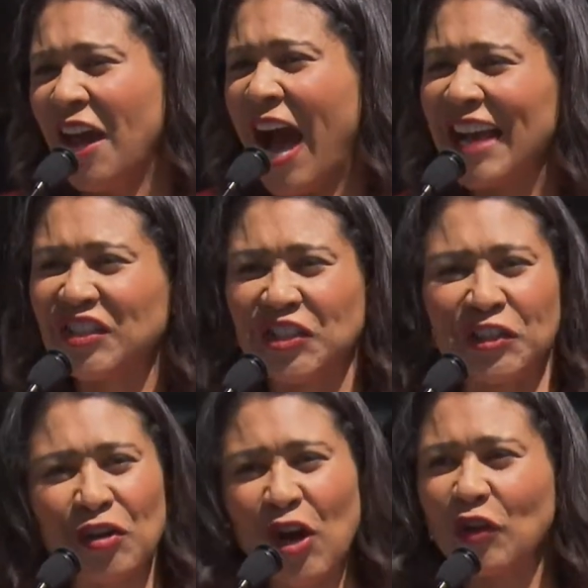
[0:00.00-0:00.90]
I
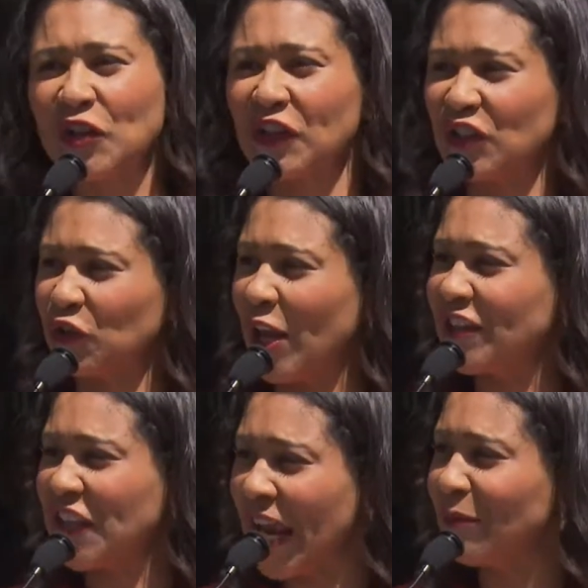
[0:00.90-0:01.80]
still go to the
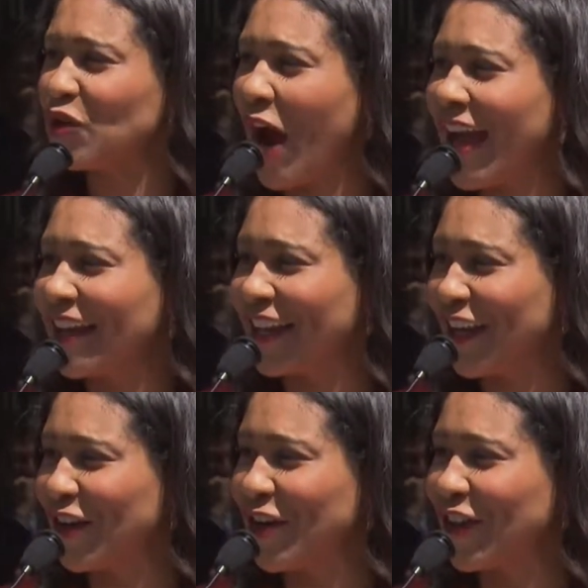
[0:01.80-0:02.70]
same dry
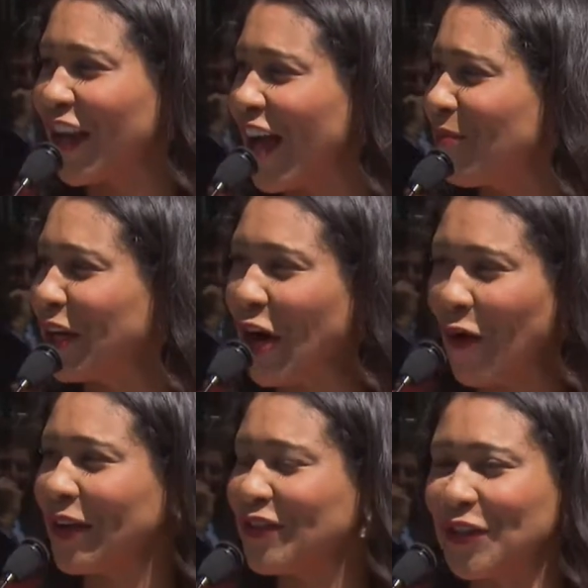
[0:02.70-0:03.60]
cleaner that I've been
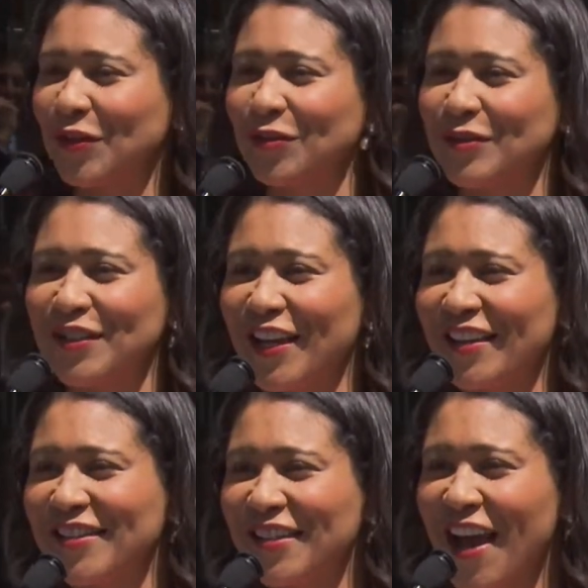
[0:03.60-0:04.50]
going to
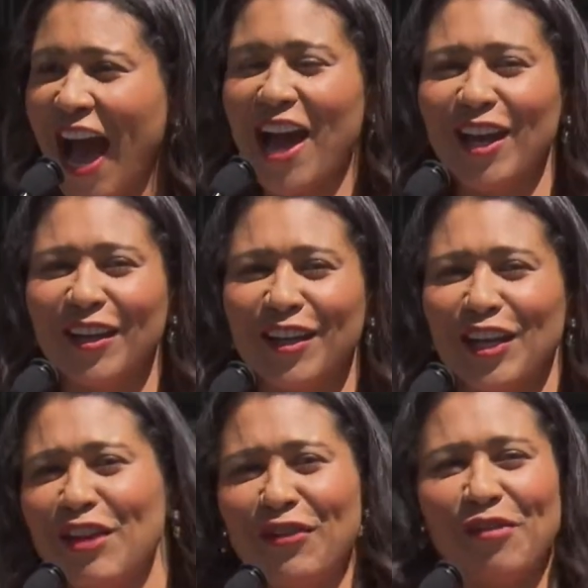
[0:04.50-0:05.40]
since I could
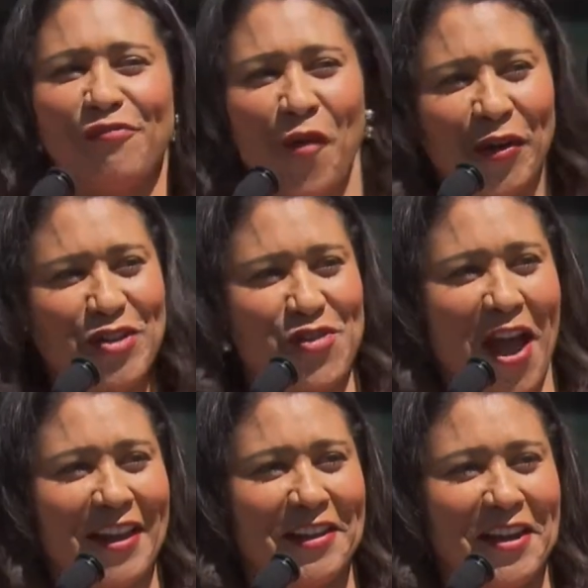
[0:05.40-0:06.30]
even afford a
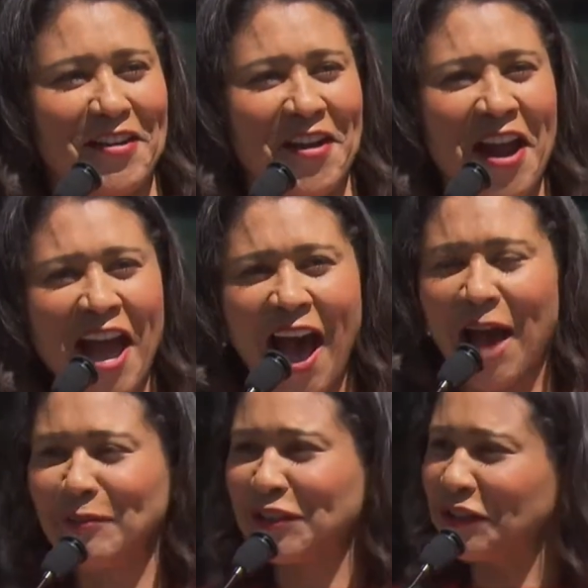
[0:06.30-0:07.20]
dry cleaner.
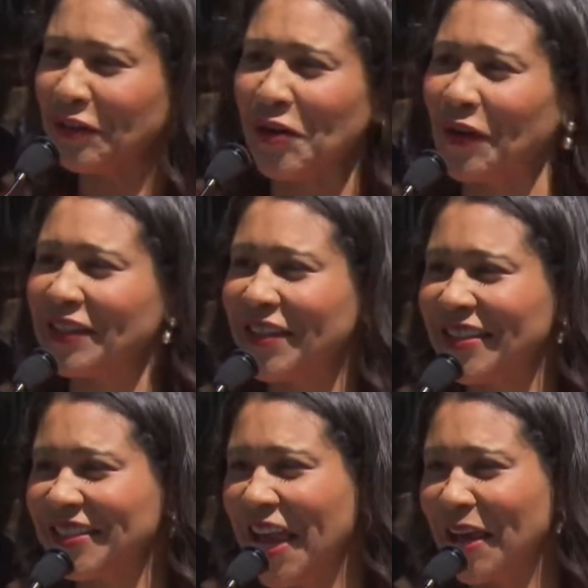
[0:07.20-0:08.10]
I'm still going to the
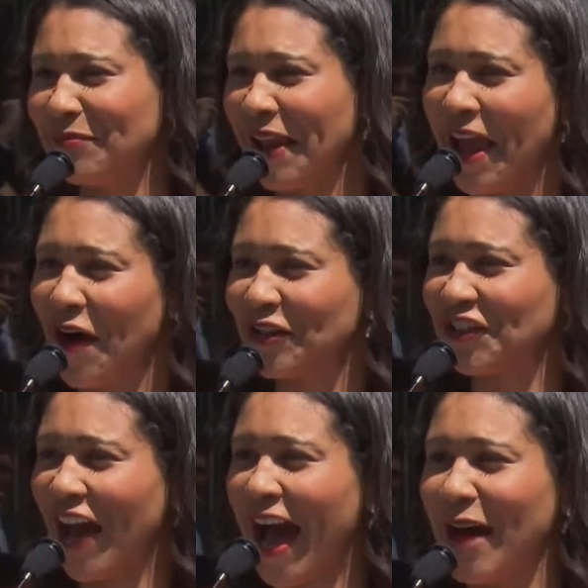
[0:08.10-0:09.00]
same nail
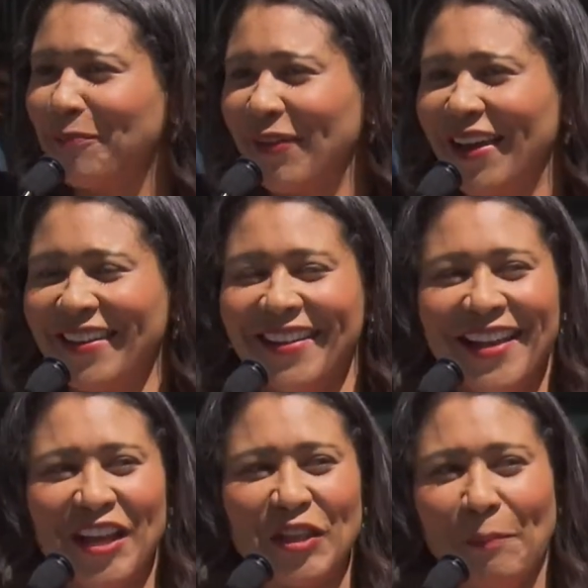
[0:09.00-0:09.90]
shop and
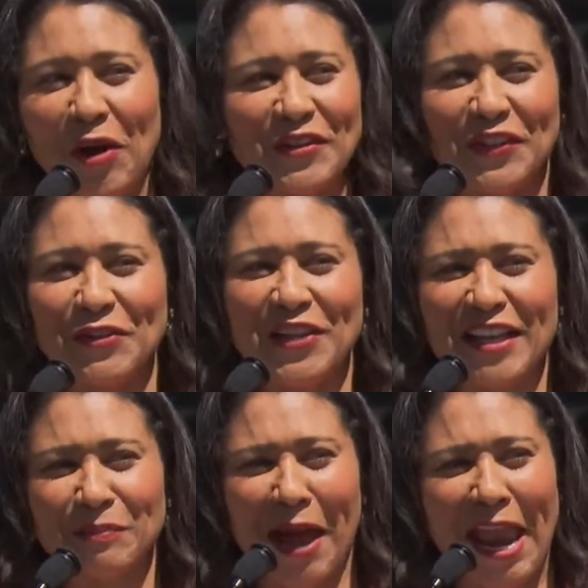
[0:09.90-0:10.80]
the person who
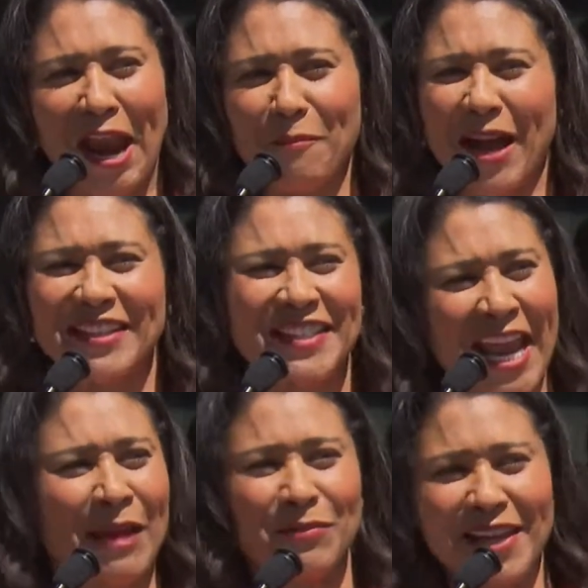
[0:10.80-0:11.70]
does my hair, my
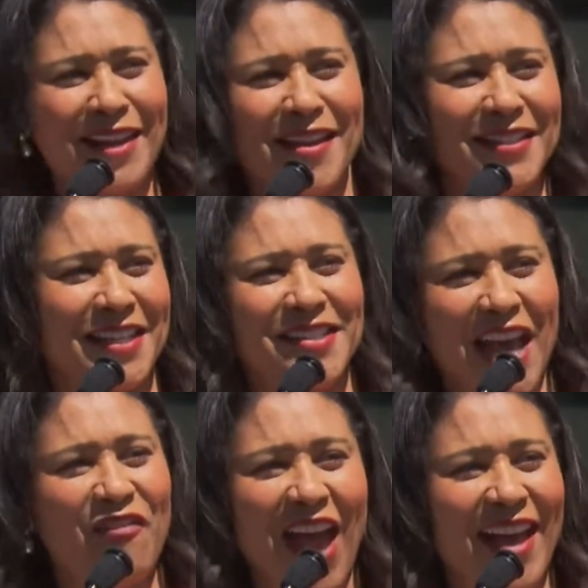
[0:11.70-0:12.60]
same dentist since
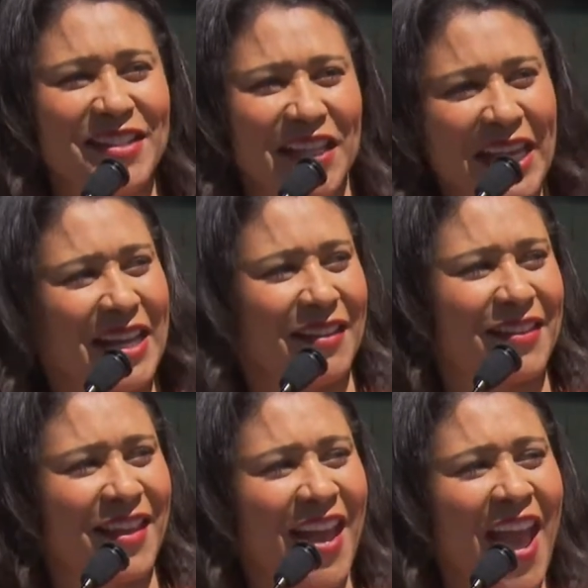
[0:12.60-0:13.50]
I've had teeth.